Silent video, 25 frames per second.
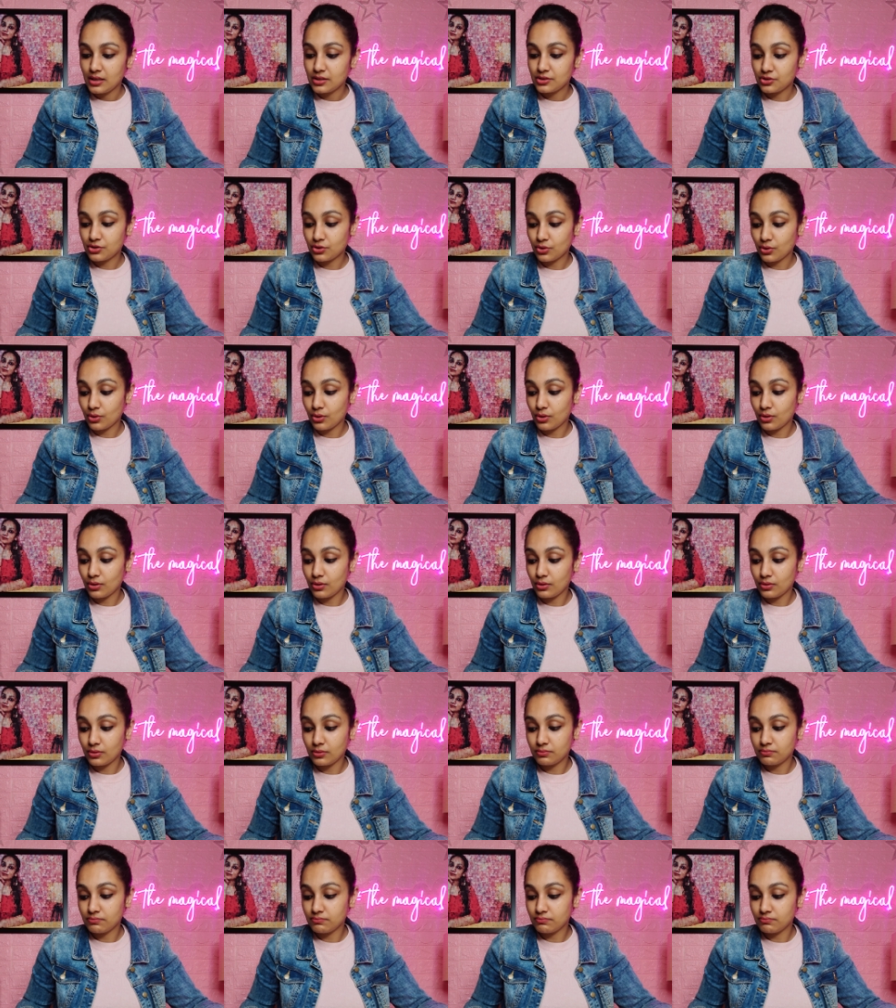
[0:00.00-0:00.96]

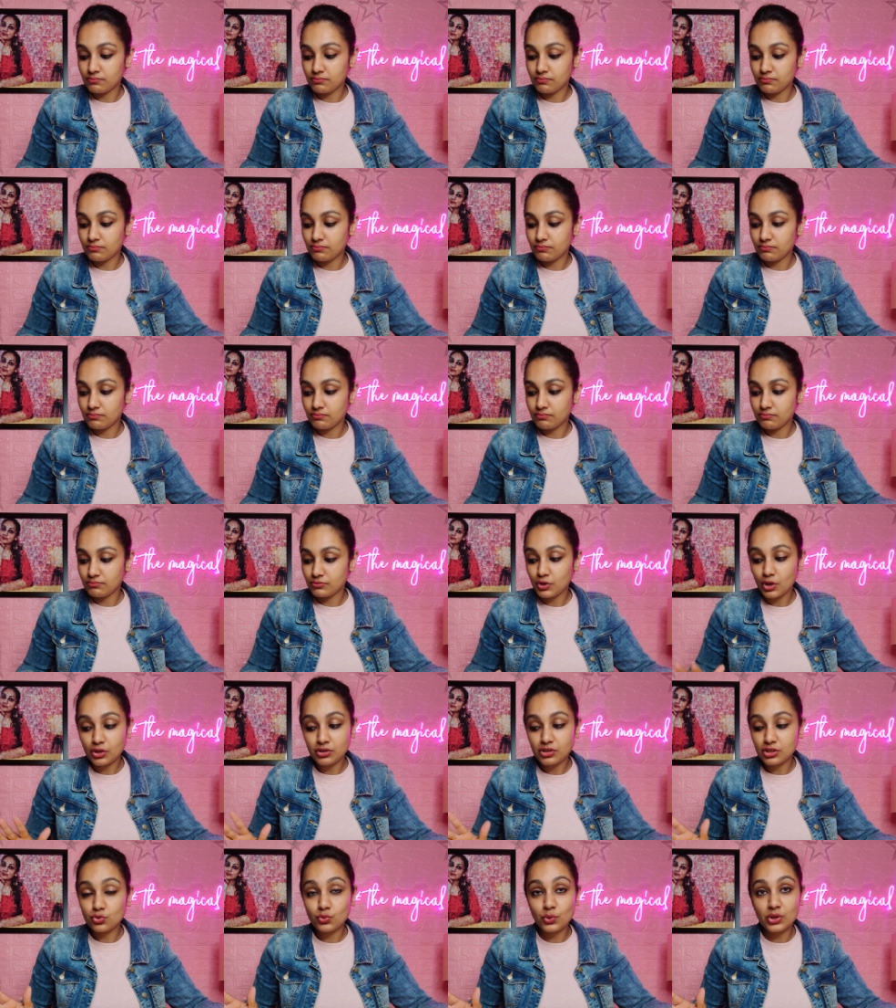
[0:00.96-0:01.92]
So
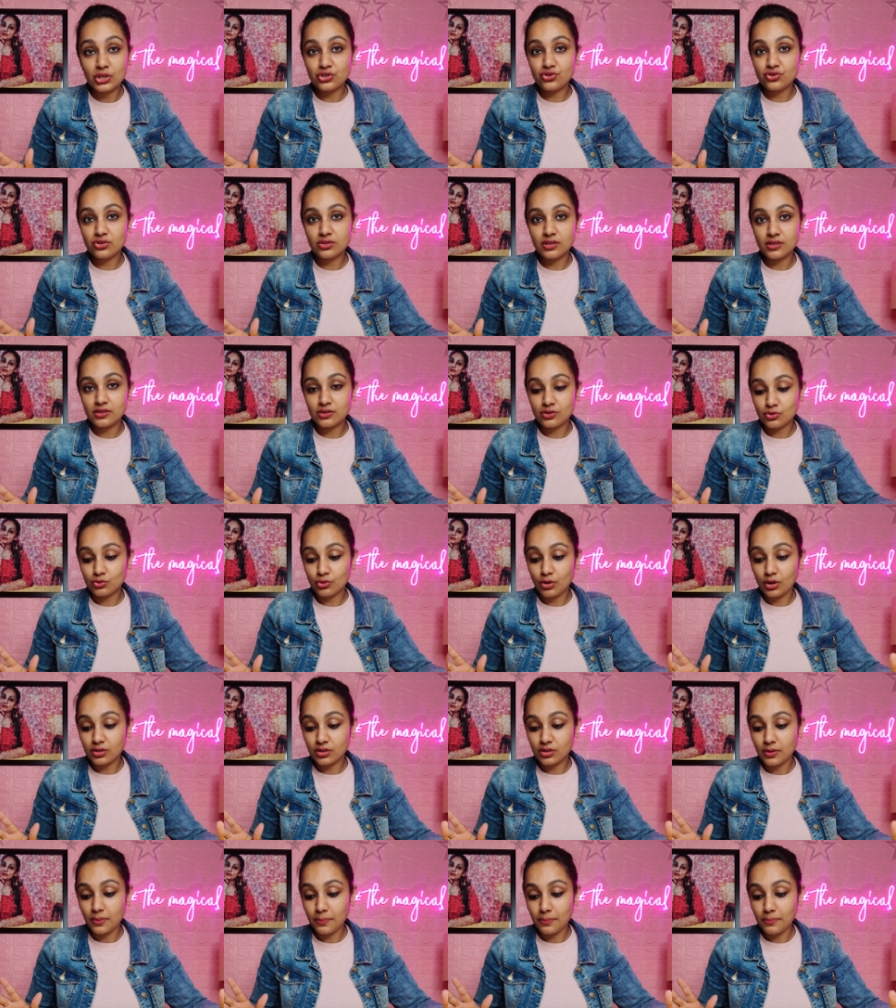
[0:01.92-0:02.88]
your situation is
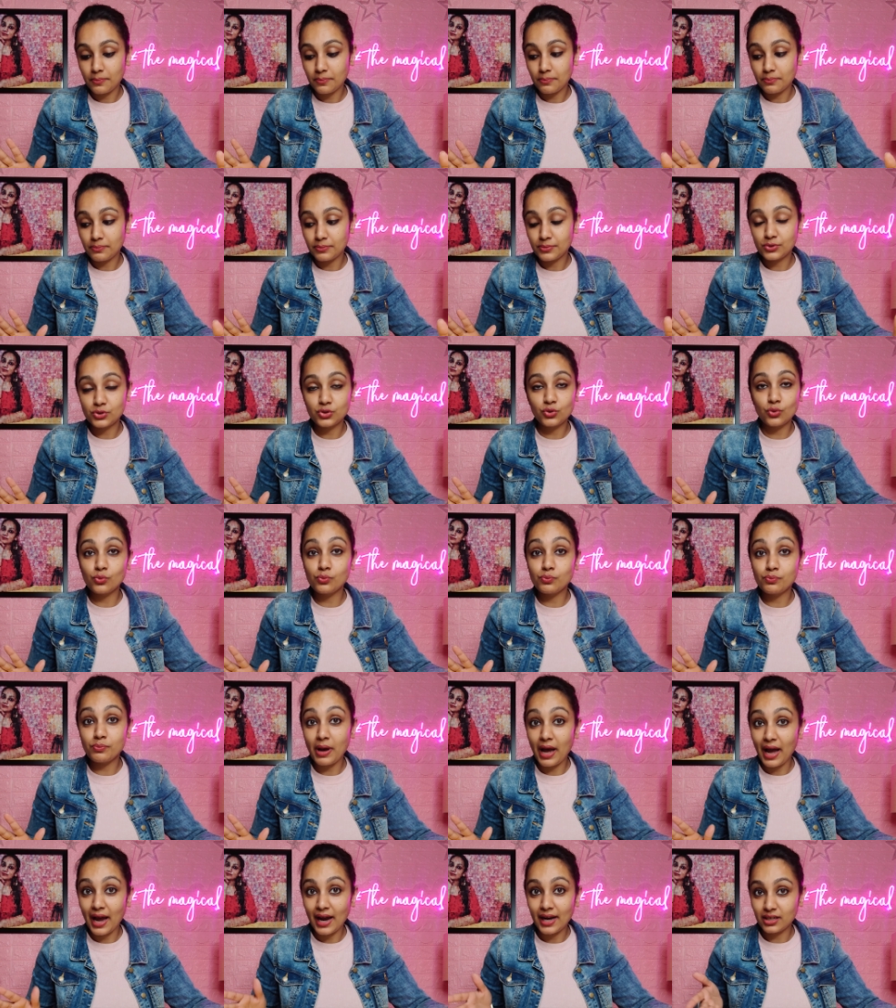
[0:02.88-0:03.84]
not too
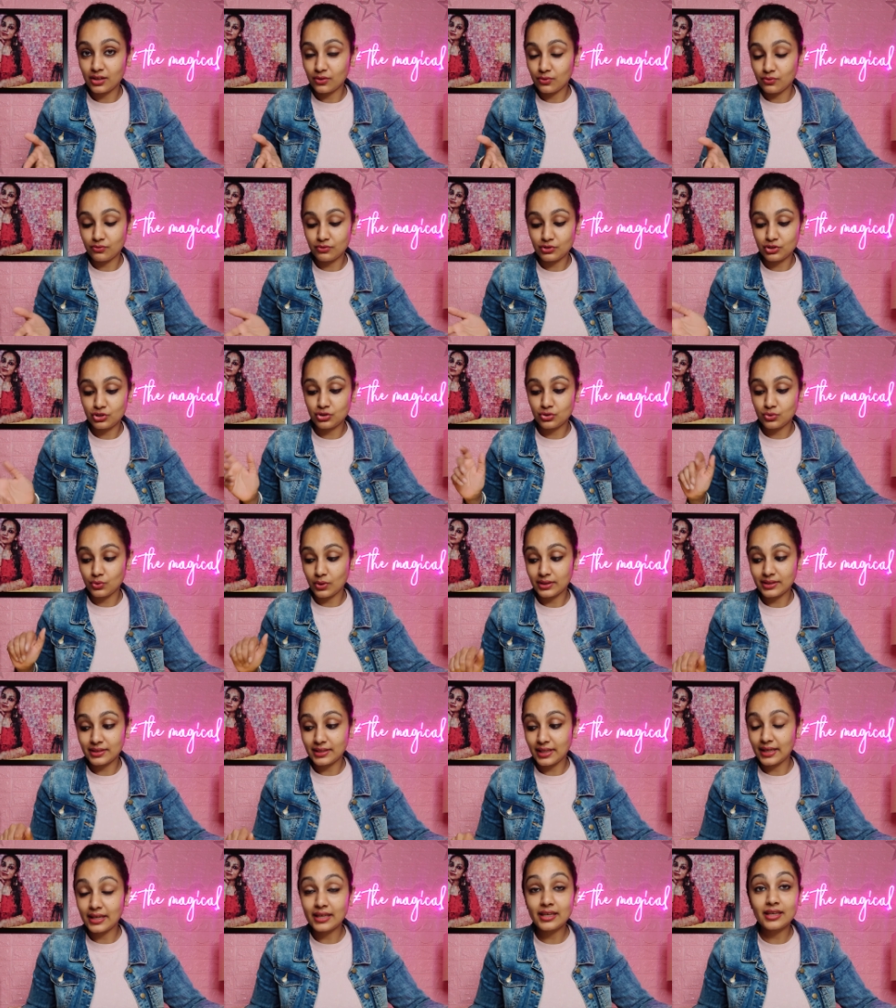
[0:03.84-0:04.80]
bad, which you
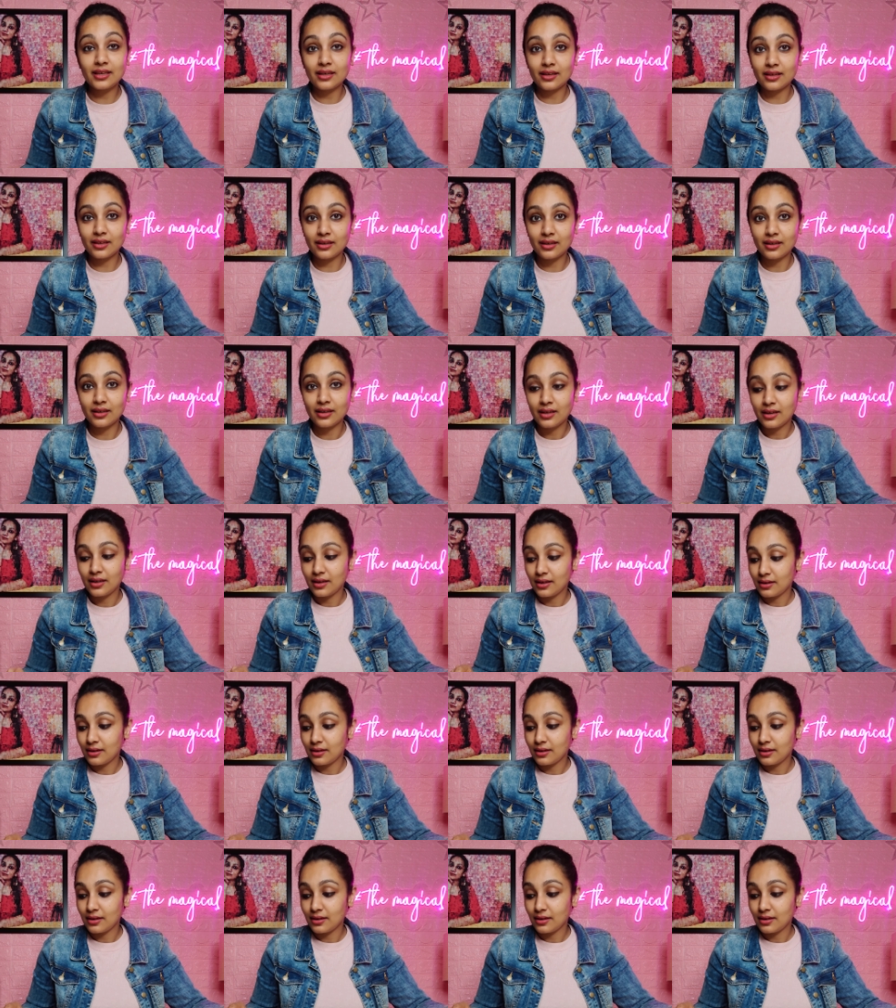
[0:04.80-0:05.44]
are thinking.